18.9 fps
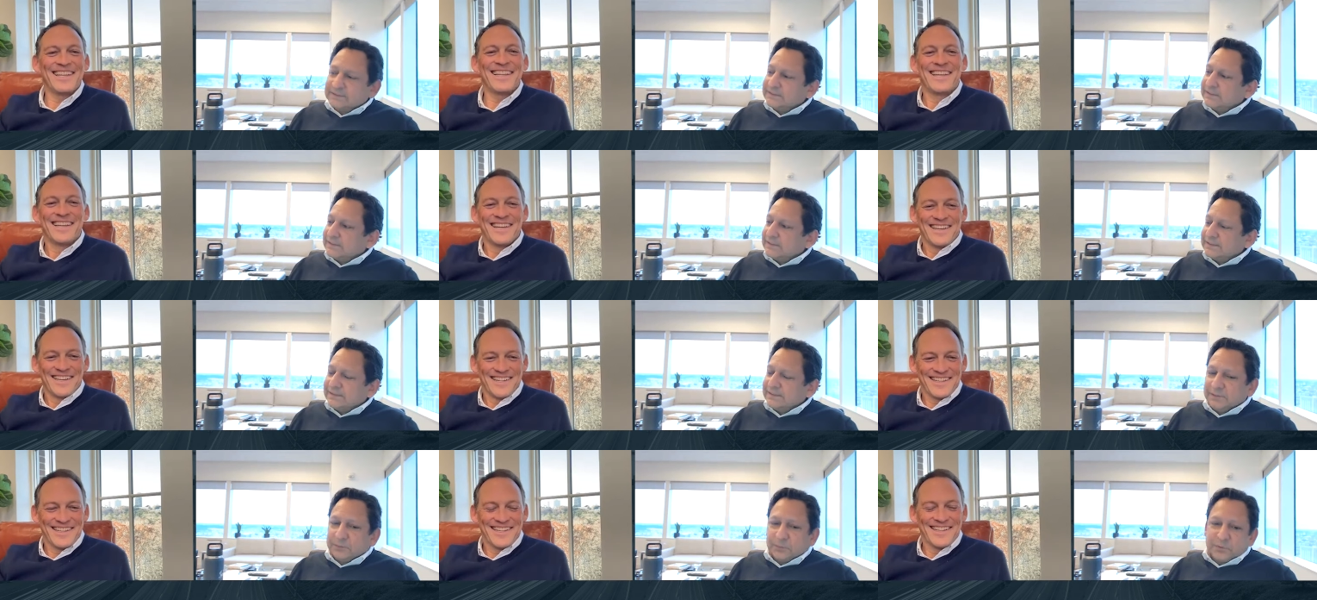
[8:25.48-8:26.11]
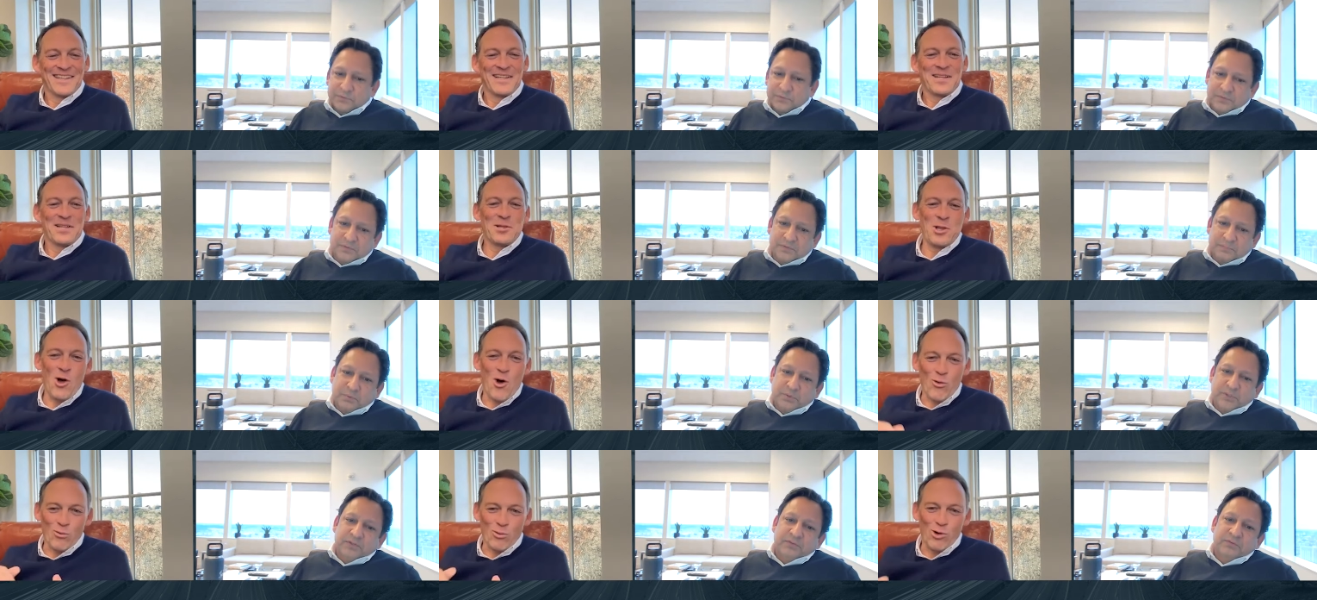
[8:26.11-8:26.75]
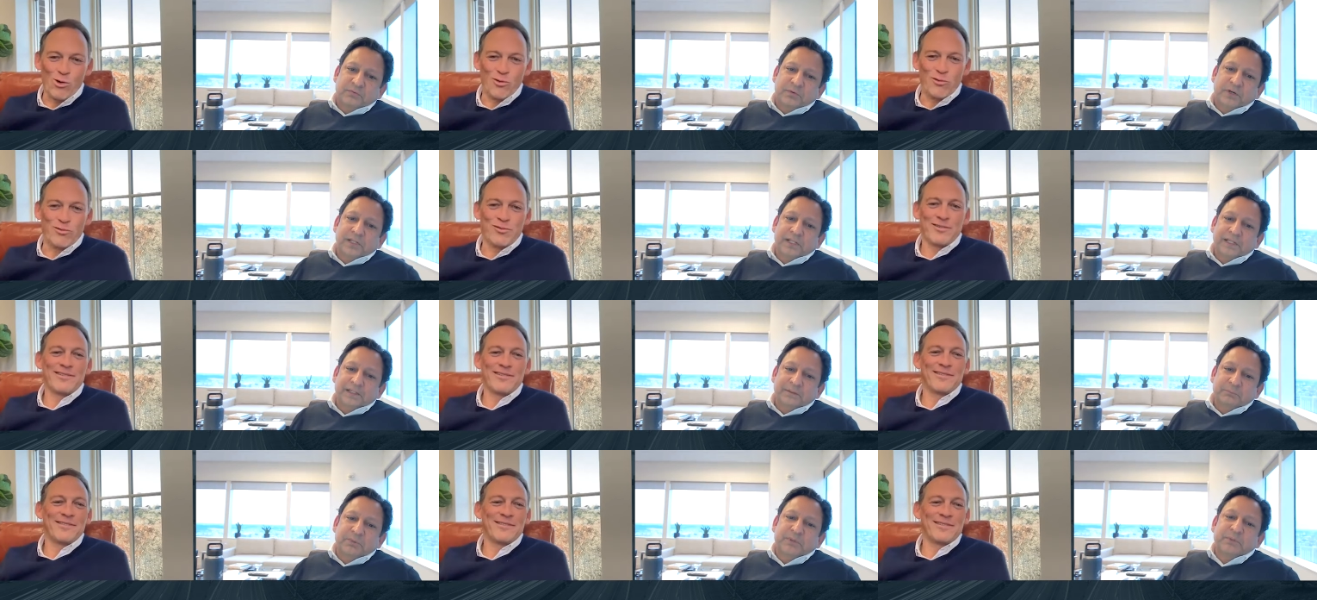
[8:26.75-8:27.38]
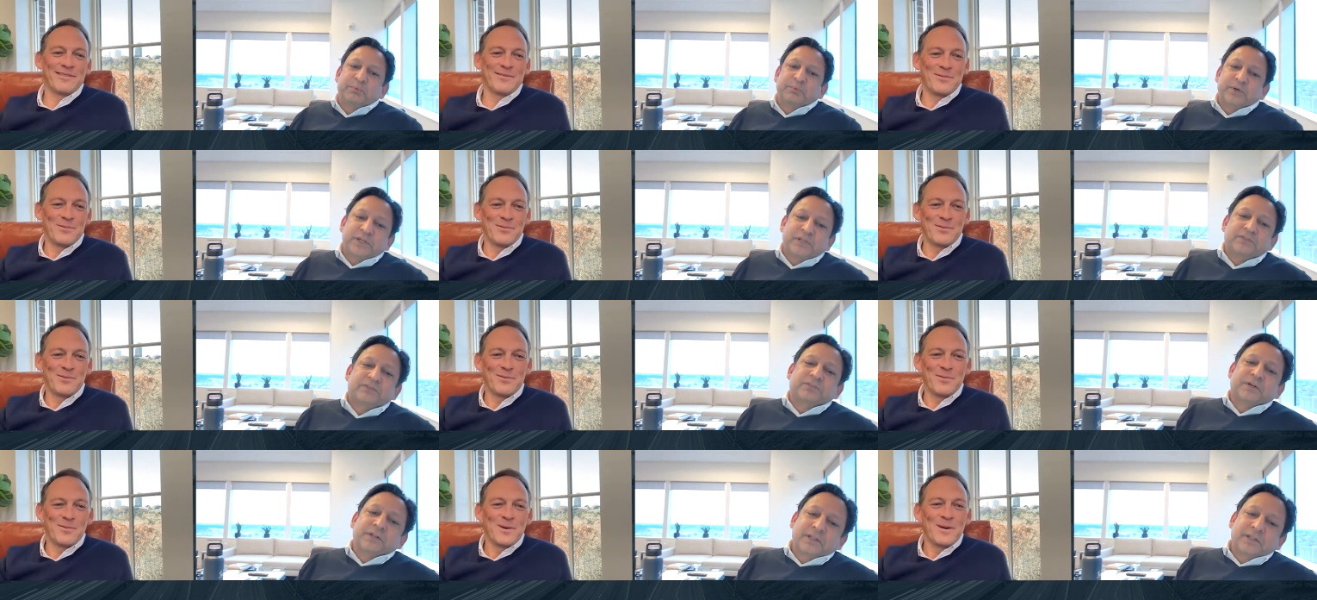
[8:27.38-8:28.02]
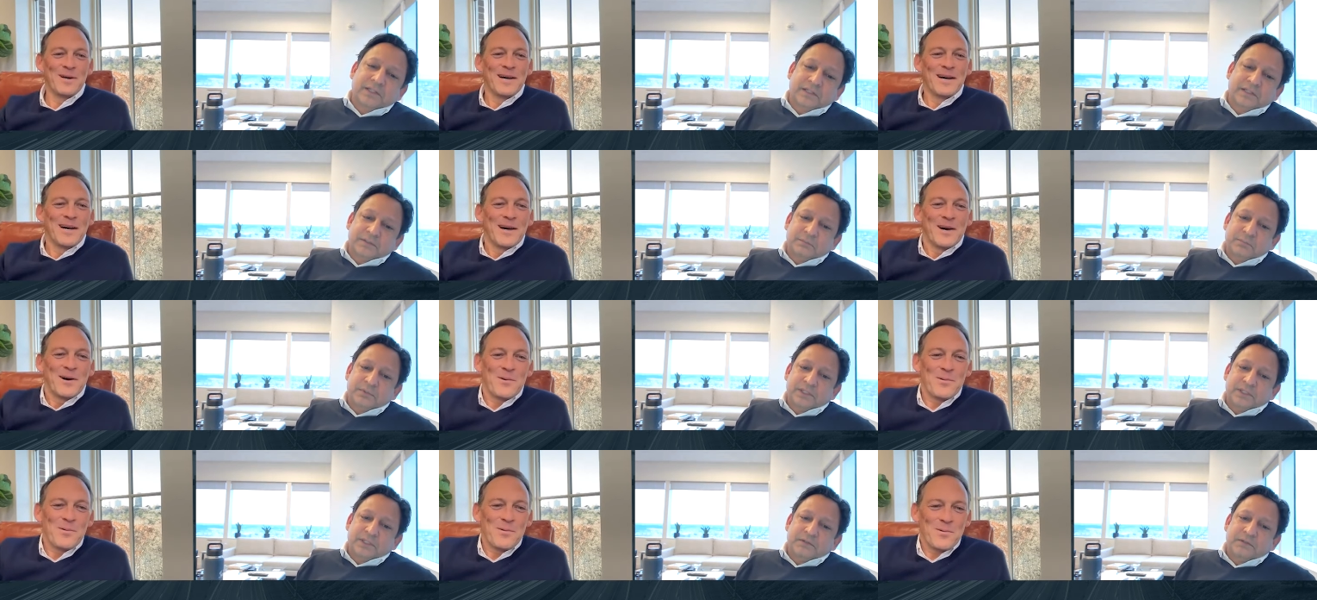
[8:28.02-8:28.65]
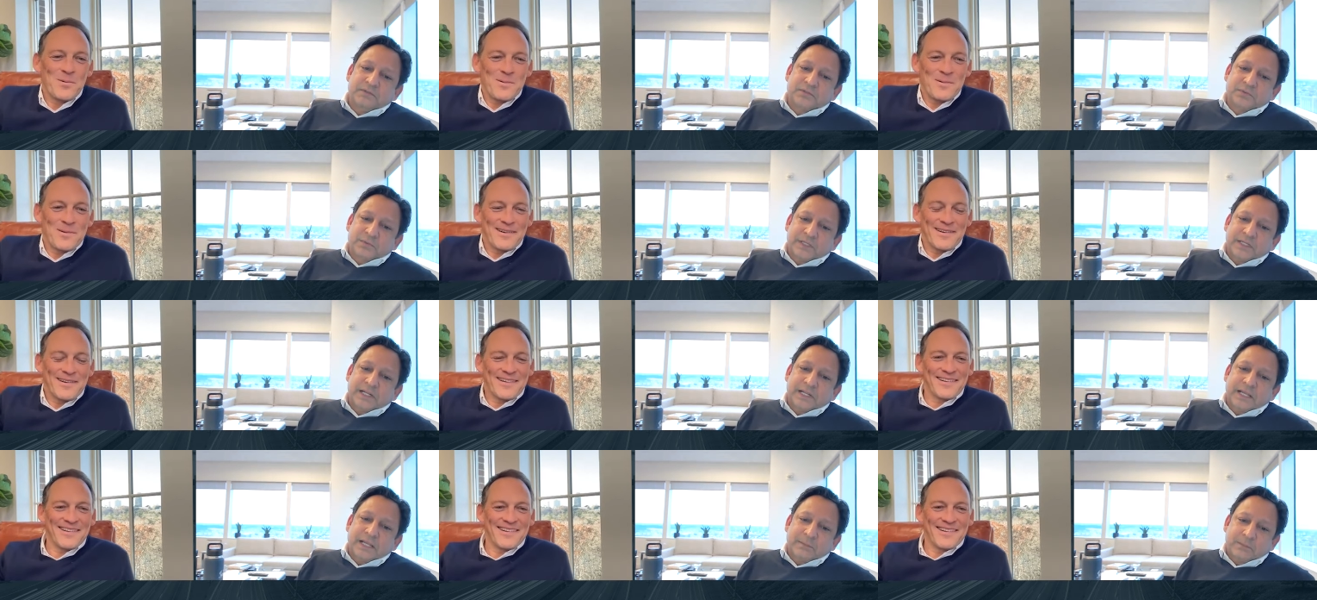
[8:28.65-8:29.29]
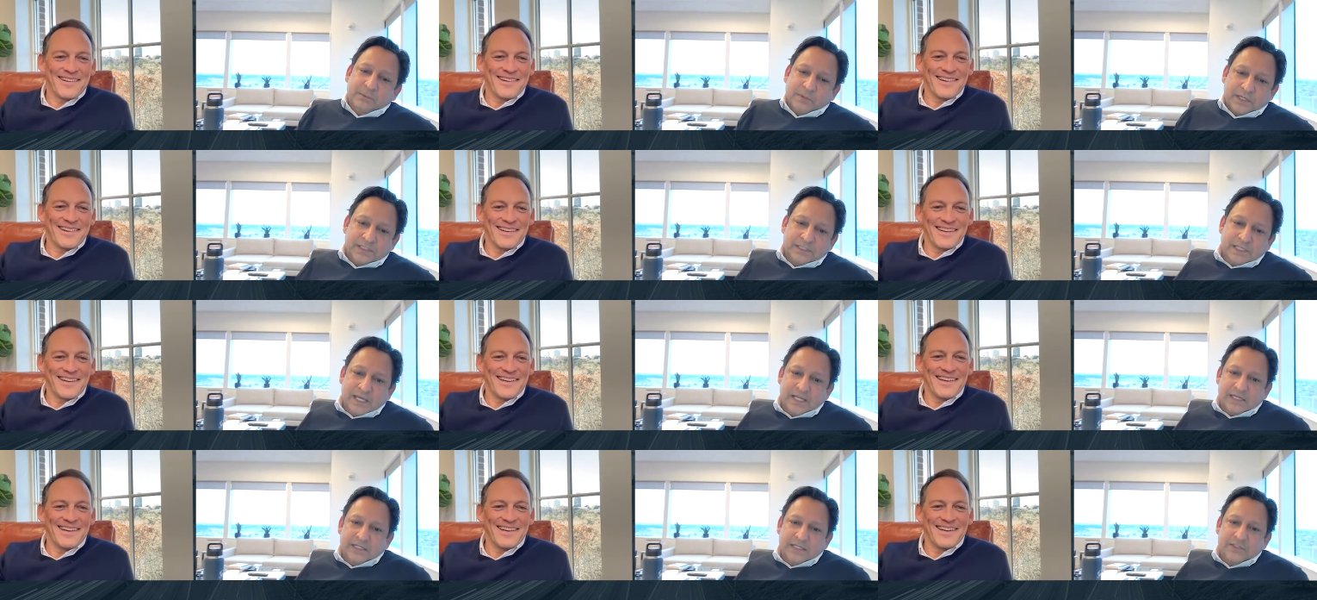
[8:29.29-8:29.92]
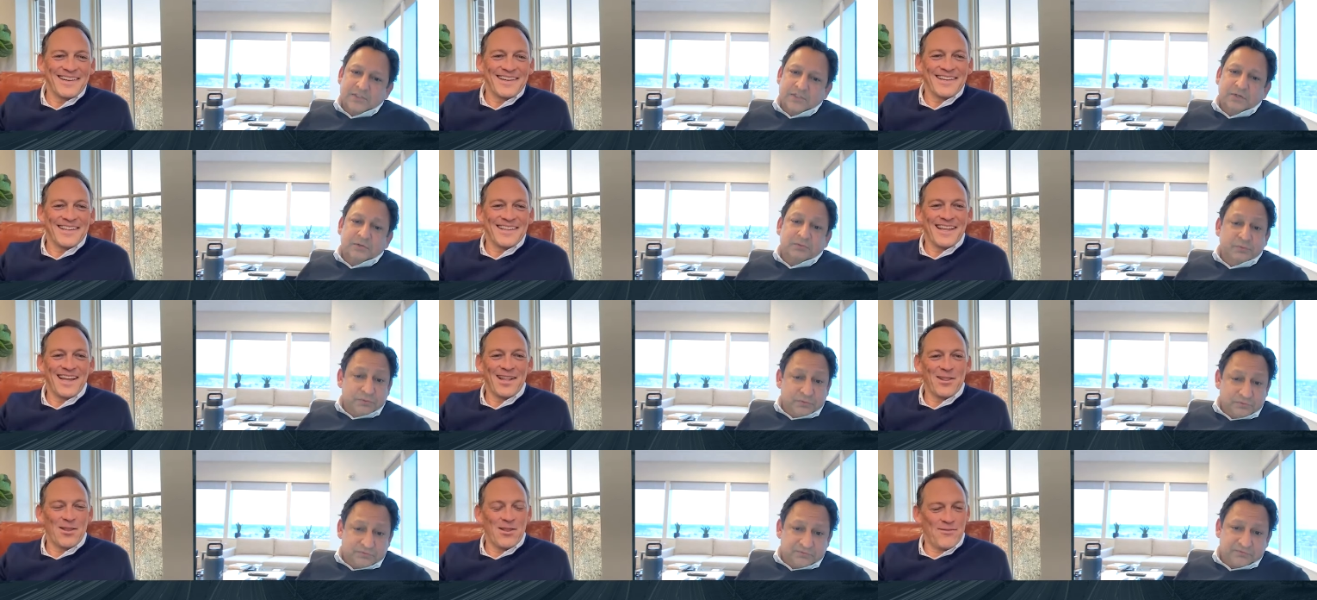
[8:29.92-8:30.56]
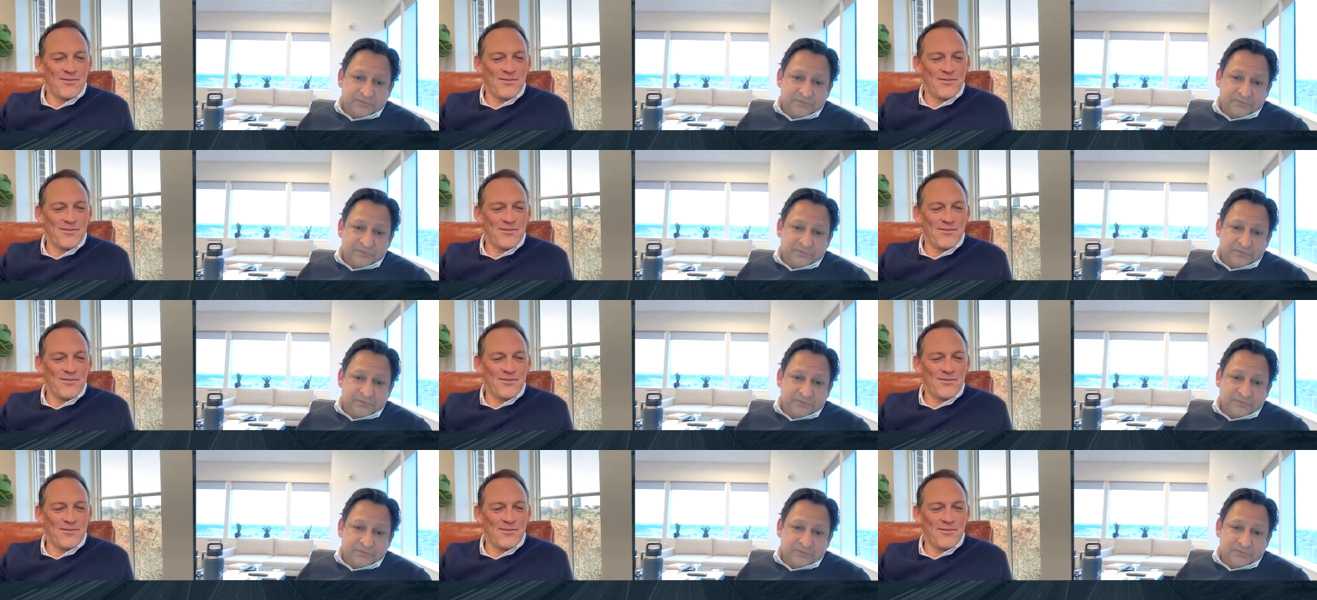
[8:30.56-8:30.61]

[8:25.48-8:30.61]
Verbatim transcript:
Speaker 1: And, you know, it's, oh, pretty oh, thrilling. Pretty thrilling to be swinging a hammer at that age on a roof. Of